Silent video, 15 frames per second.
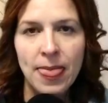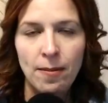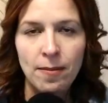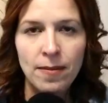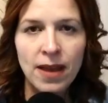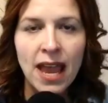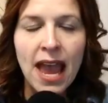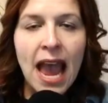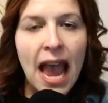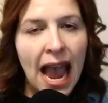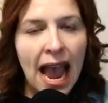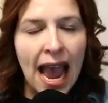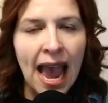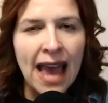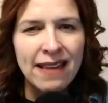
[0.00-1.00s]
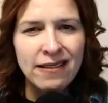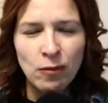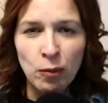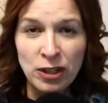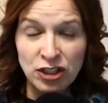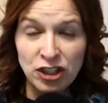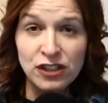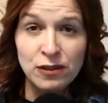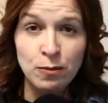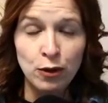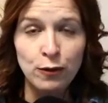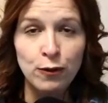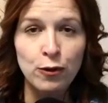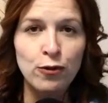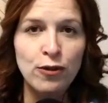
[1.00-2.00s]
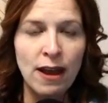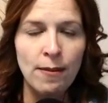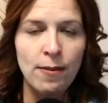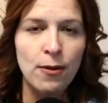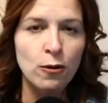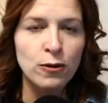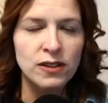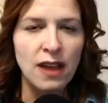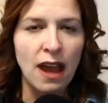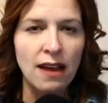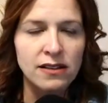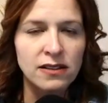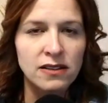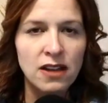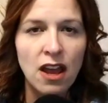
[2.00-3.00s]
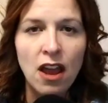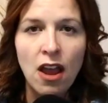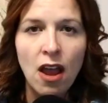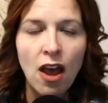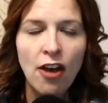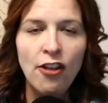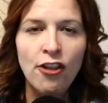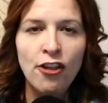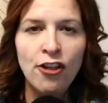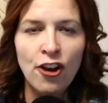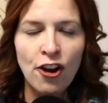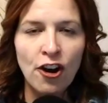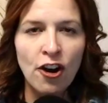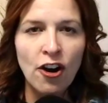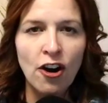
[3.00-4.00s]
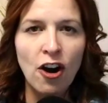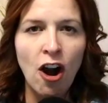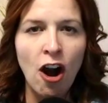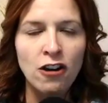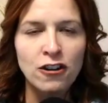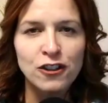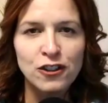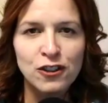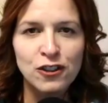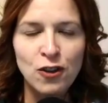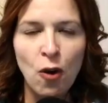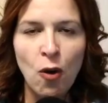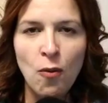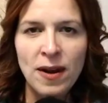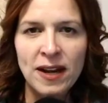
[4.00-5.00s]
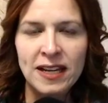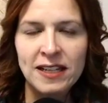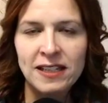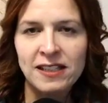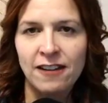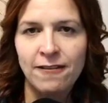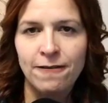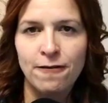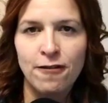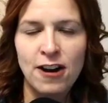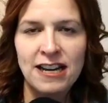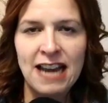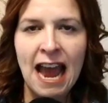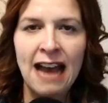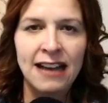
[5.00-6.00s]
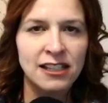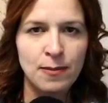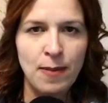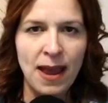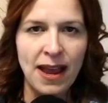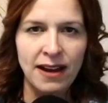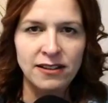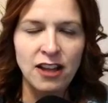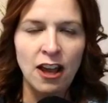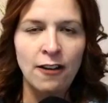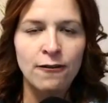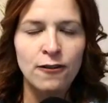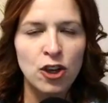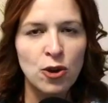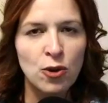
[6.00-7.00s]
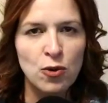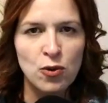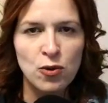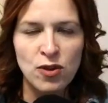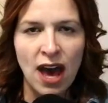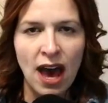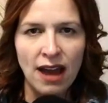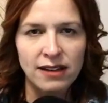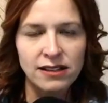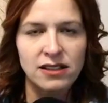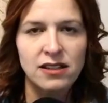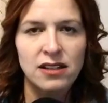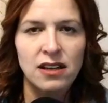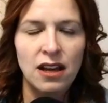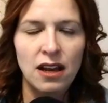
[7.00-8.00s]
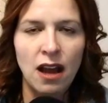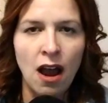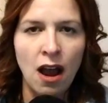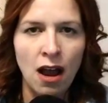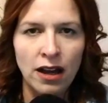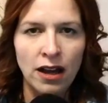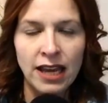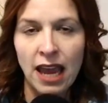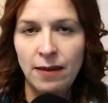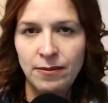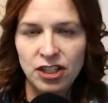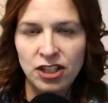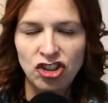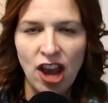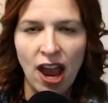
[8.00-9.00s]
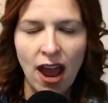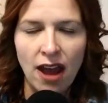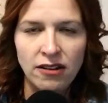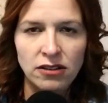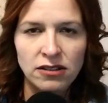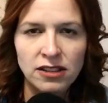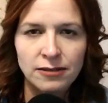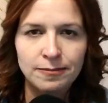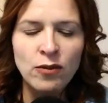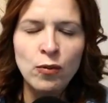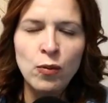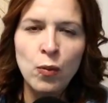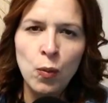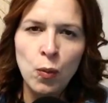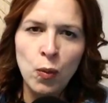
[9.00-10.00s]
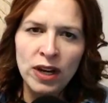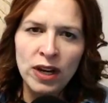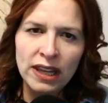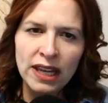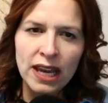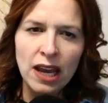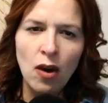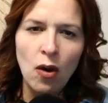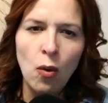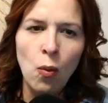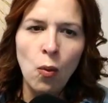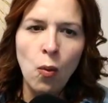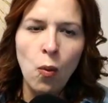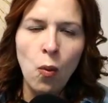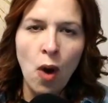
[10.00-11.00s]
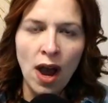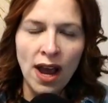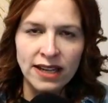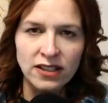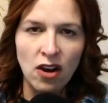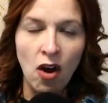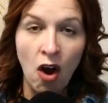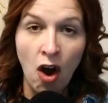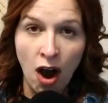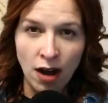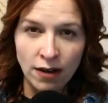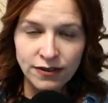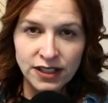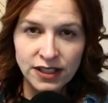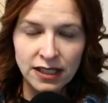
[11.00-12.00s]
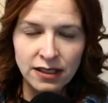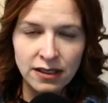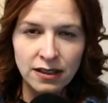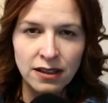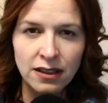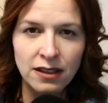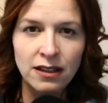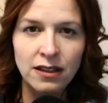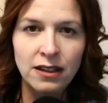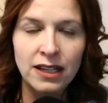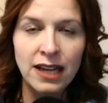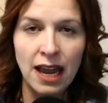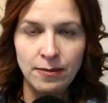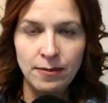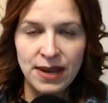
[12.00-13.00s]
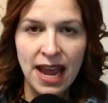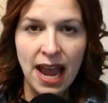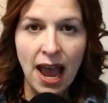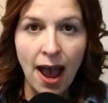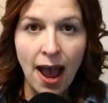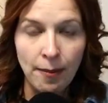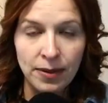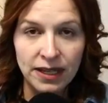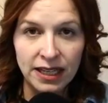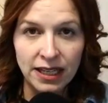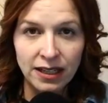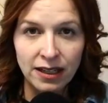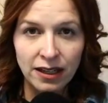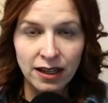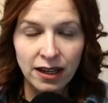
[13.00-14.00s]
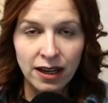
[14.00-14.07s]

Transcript: them. And we just move through that process. There are so many different aspects of you that can be channeled. And really, what often can be happening